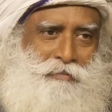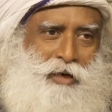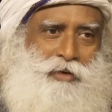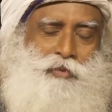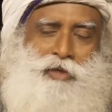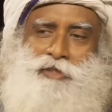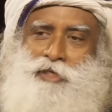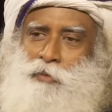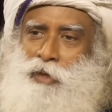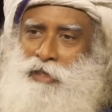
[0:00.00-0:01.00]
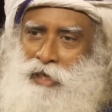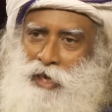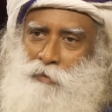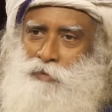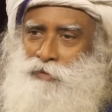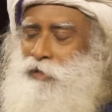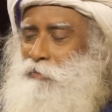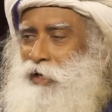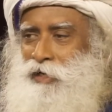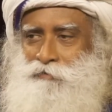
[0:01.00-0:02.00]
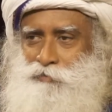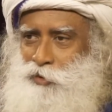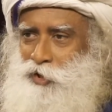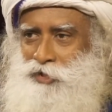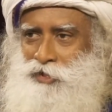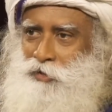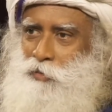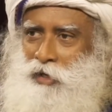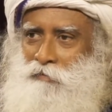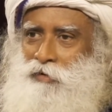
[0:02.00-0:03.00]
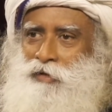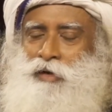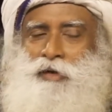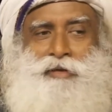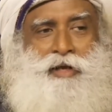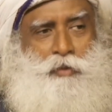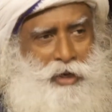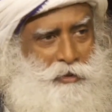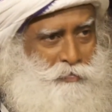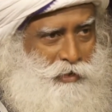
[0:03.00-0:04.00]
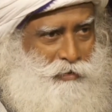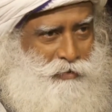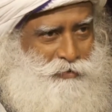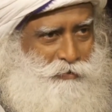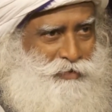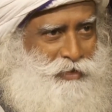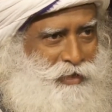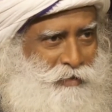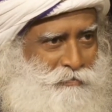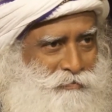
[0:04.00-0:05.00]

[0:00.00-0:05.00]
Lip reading: but once in a way they happen, some kind of mutation or whatever. There are white peacocks, you've seen them?